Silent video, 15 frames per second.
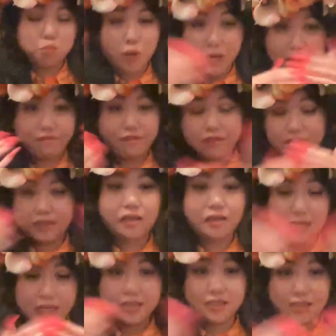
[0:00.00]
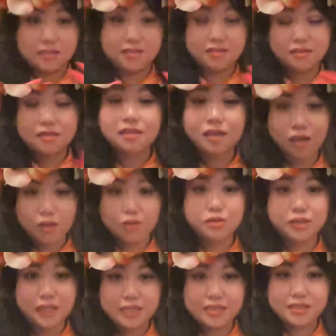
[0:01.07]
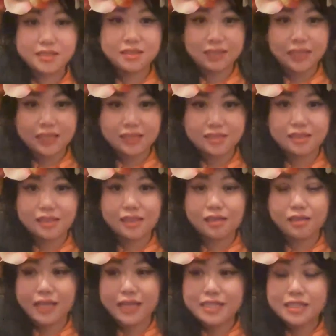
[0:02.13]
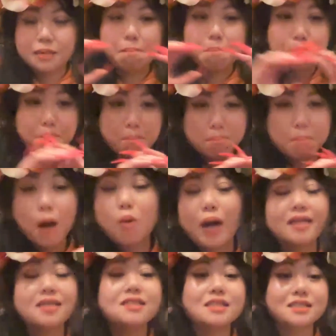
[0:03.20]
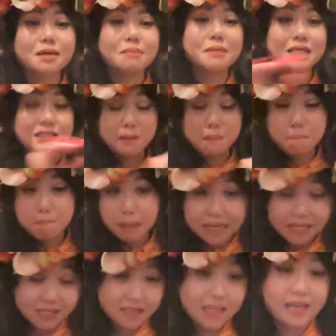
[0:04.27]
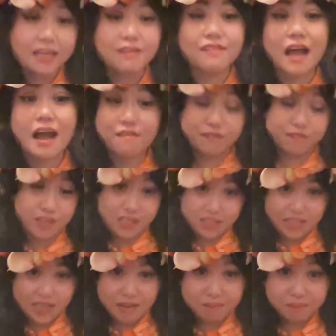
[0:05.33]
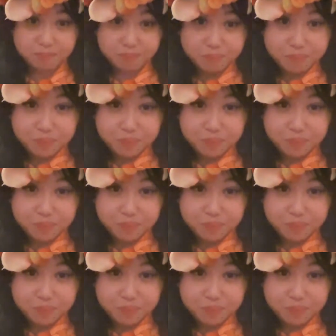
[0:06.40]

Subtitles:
whatever there is. It's the poeticism is the baseline of everything,